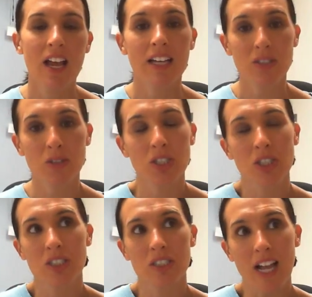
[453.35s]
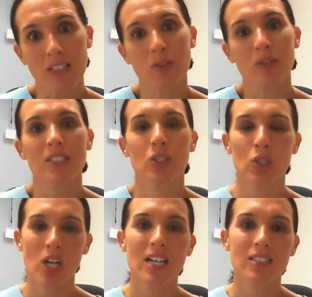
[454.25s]
And so she's naturally
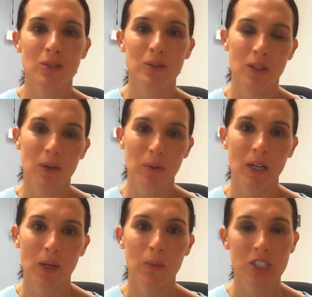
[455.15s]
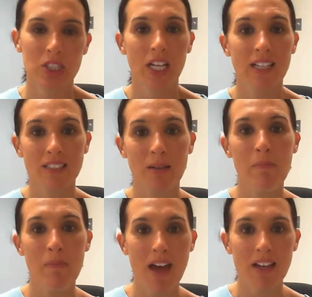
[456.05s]
drawn to a career where she has to
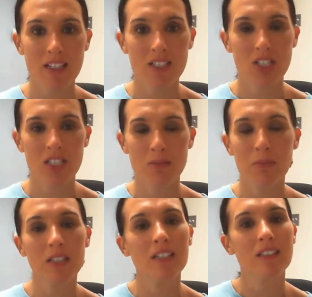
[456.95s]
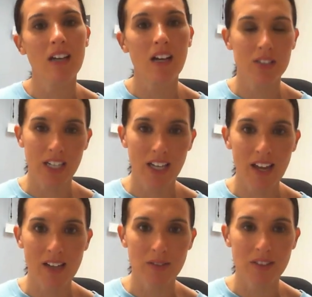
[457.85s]
manage these $1 million
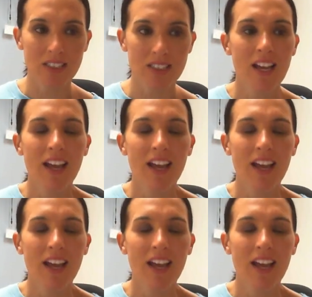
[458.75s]
accounts.